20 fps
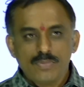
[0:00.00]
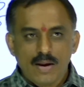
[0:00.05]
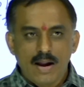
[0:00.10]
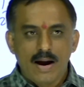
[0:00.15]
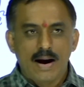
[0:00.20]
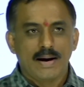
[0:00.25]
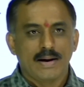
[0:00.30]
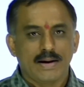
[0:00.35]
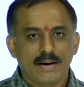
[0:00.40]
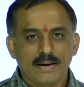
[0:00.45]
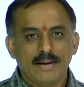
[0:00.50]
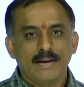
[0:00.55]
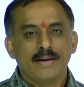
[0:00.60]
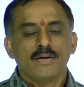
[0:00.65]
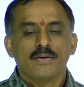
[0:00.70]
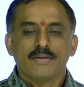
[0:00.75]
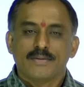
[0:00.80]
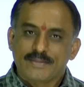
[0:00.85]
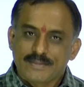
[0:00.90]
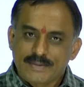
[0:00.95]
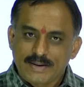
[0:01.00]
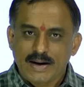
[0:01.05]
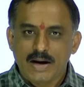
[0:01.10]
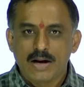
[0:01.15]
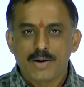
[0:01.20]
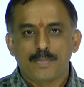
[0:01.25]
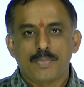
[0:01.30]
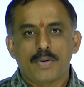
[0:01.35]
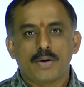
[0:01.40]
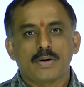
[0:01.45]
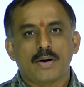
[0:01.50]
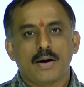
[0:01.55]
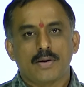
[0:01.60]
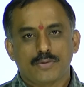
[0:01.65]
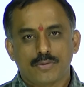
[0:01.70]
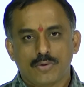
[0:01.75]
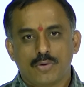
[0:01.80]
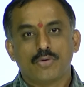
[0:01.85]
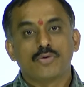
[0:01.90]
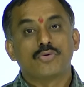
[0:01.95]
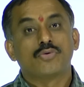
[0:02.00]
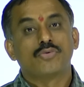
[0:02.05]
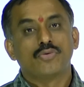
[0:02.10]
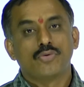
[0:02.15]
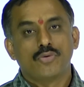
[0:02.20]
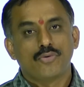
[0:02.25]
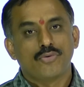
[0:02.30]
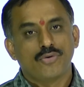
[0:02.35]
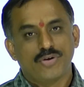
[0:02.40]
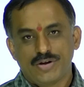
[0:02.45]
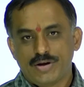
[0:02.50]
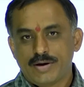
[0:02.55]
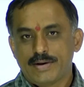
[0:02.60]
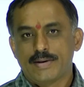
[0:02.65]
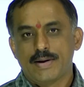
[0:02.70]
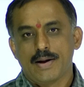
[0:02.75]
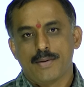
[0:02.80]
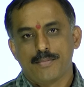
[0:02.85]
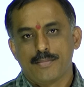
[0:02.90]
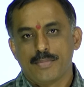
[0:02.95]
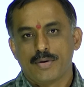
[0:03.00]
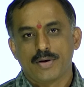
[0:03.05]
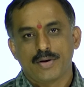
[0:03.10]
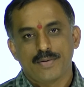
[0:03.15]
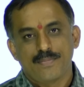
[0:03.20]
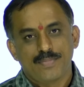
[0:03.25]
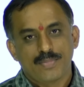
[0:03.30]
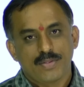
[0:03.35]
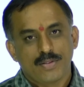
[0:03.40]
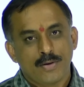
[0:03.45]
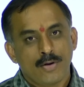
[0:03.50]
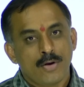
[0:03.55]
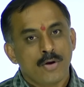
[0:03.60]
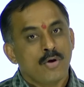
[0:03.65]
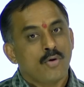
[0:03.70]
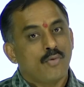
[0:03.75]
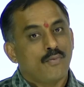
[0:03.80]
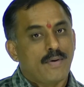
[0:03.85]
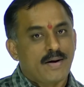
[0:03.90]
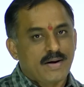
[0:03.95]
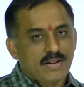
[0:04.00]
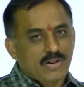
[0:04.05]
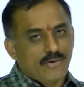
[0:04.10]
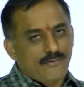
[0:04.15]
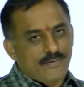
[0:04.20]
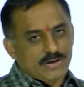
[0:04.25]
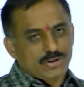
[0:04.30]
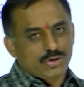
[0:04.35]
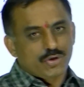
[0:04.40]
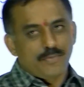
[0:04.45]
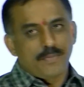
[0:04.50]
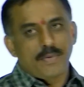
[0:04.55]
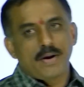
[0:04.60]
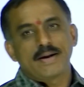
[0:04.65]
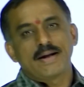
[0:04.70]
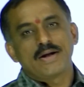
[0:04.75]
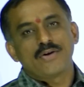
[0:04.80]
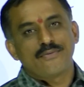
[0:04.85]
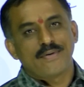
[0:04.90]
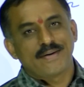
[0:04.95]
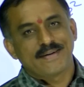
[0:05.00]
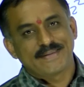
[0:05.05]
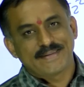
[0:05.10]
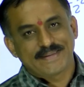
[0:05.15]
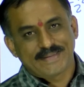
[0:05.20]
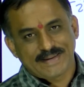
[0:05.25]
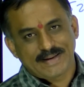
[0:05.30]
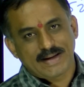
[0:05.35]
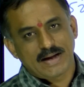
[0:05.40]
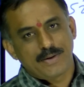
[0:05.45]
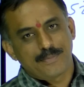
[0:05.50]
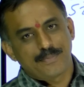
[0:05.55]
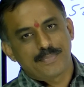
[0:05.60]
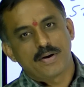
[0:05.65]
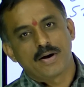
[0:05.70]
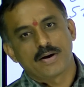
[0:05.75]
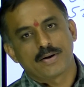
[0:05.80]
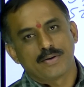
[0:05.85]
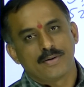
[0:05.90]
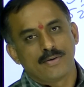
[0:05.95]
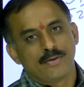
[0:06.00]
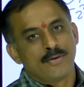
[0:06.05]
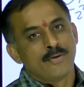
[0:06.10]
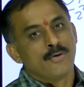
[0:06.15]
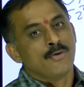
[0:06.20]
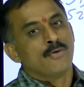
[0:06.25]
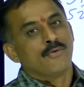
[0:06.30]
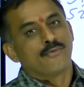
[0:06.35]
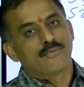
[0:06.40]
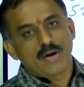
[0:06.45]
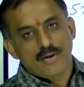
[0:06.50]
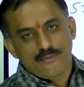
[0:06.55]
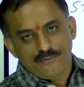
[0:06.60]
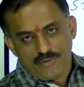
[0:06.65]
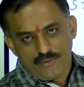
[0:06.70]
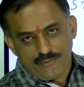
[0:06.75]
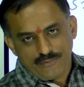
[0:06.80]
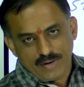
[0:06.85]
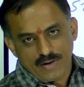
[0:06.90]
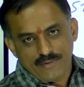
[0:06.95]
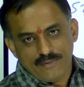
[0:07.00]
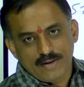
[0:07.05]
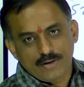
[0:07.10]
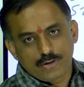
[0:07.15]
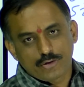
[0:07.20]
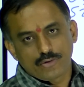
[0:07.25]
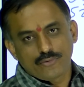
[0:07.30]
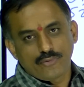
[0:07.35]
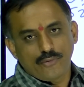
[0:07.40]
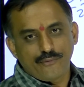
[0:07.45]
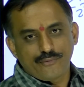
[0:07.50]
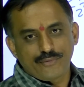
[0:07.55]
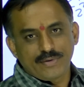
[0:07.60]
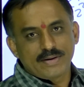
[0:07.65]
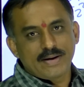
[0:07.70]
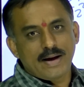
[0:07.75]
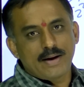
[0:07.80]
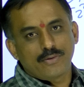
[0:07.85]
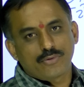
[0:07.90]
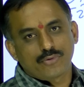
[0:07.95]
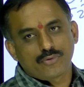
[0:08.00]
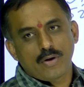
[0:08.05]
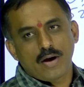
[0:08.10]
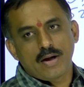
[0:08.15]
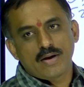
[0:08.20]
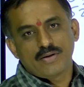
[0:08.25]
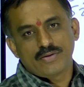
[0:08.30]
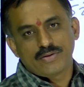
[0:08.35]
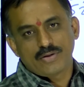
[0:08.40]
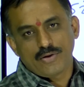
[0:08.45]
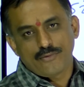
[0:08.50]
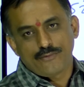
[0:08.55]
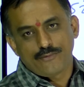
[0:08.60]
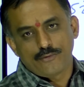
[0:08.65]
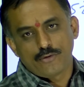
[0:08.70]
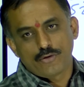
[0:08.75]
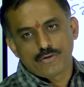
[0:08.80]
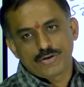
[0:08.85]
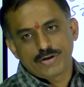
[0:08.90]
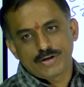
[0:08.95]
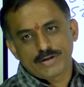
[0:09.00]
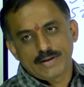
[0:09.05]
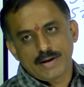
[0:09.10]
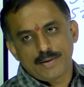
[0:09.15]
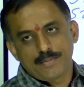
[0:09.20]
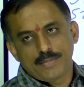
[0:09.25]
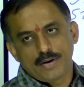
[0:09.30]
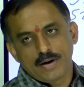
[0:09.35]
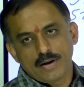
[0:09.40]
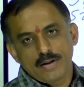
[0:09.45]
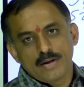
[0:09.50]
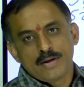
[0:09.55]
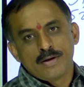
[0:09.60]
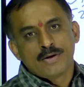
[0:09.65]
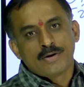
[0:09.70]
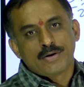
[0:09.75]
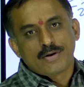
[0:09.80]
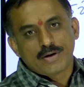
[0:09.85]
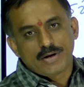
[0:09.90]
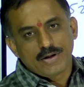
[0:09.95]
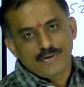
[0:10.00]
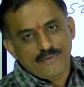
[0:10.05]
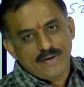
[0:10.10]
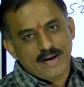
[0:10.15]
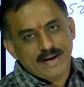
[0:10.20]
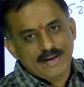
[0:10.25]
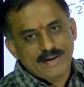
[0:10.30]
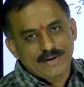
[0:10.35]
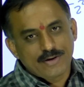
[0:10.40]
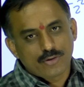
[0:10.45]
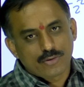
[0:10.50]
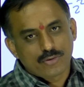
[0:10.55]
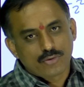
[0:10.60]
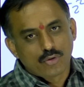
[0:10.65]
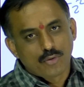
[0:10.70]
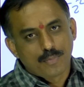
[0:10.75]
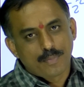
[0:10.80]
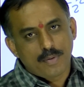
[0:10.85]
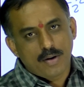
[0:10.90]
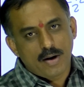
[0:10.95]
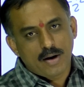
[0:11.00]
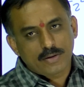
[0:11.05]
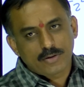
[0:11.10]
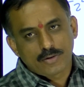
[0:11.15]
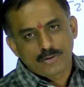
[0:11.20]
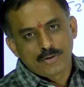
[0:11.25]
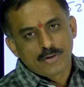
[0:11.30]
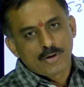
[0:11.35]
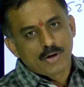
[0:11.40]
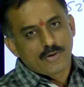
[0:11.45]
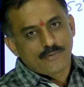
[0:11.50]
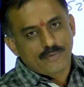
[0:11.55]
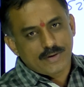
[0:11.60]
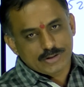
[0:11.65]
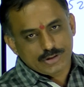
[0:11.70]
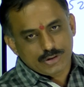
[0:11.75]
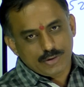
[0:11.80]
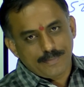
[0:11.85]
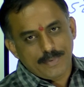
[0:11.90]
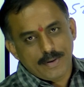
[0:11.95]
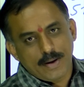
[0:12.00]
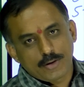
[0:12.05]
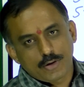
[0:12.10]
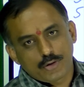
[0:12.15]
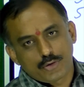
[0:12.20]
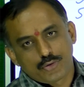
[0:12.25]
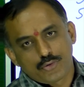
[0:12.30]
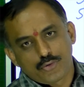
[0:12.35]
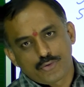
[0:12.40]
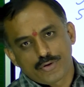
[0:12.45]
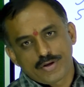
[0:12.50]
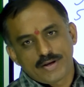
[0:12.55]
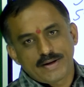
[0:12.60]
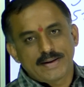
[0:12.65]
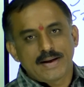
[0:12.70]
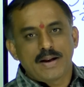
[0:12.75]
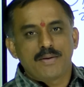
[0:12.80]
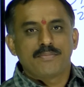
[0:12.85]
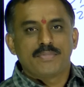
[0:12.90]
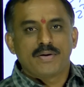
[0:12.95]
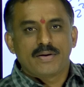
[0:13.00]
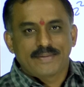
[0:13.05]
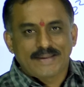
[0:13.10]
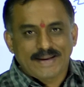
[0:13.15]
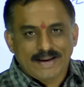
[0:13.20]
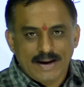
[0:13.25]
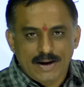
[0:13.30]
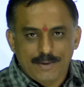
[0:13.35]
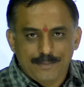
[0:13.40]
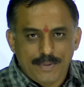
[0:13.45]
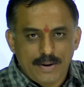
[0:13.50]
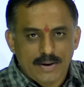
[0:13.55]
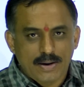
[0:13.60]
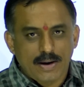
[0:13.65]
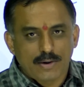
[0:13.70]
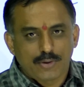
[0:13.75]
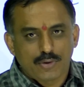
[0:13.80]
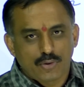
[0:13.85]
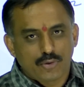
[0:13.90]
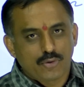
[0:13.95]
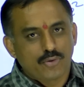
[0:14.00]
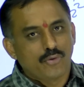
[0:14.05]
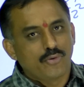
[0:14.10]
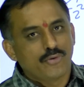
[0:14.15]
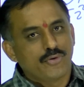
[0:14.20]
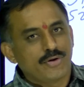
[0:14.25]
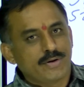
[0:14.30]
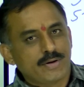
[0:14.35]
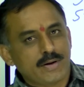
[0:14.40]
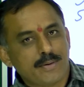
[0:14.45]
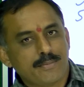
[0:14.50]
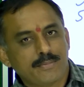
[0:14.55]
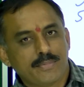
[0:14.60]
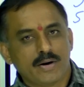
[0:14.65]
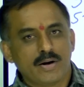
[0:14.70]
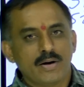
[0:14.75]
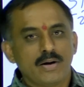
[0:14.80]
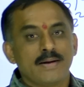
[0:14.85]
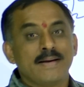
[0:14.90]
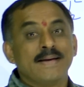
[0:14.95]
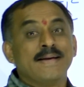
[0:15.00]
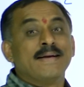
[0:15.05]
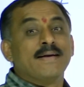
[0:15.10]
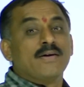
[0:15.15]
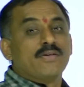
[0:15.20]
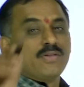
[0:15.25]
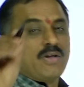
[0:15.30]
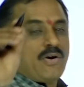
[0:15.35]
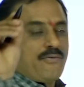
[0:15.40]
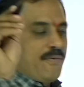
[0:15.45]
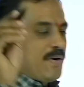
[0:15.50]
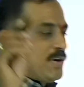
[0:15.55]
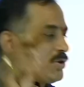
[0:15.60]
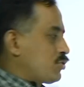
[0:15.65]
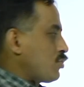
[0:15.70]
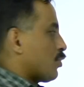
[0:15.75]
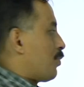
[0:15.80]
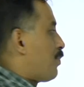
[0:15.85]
and second part also 2-digit number. What is the first part and what is the second part? From 51 to 59 square is a 4-digit number divided into two parts. First part a 2-digit number, second part also 2-digit number. The first